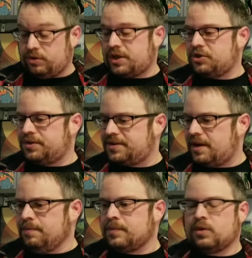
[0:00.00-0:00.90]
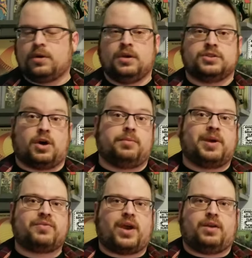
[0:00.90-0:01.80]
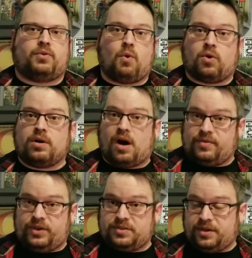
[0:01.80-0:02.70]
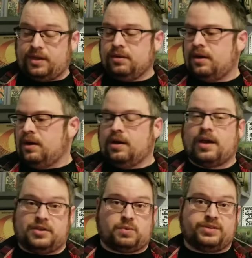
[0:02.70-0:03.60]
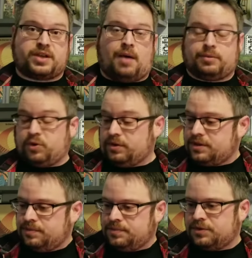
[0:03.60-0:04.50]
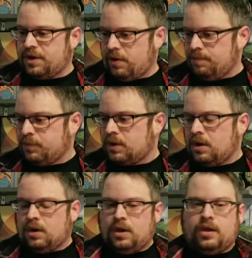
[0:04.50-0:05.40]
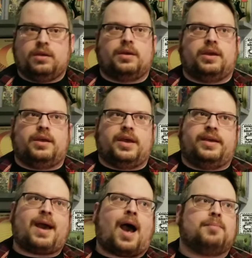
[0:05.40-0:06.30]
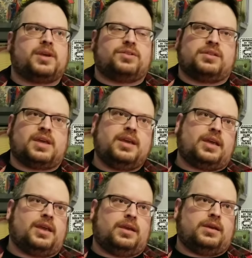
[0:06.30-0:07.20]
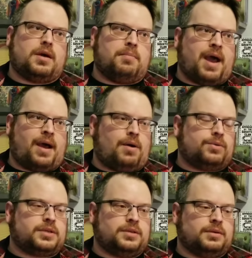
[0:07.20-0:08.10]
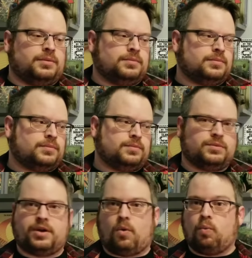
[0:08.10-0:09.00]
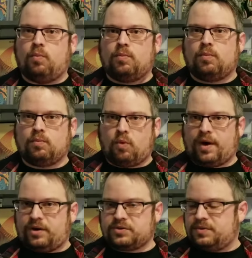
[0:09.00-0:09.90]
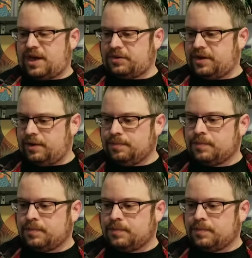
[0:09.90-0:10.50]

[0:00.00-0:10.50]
I should say. So I'm a big fan of horror, obviously, as well as comic books. So it got me thinking about, you know, what else was out there.